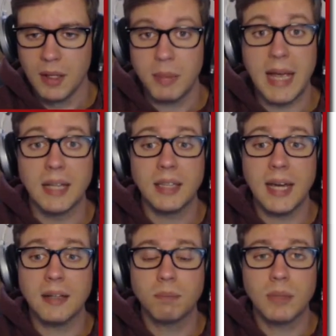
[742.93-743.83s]
But
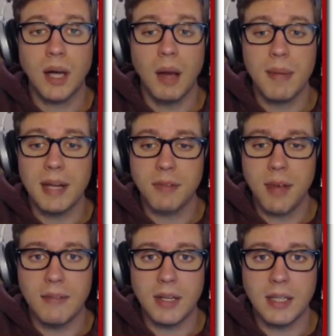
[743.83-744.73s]
yeah, comment if you
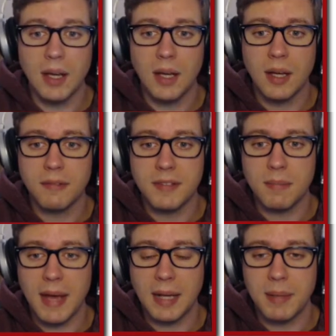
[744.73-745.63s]
have any
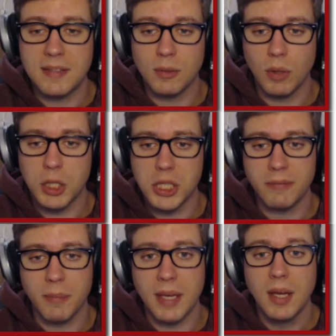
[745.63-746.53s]
feedback bits you want to share
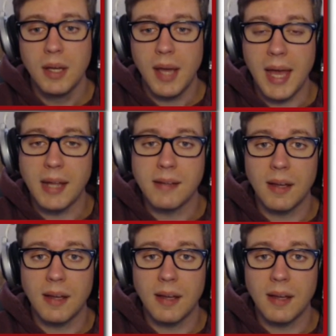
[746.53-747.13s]
for me, and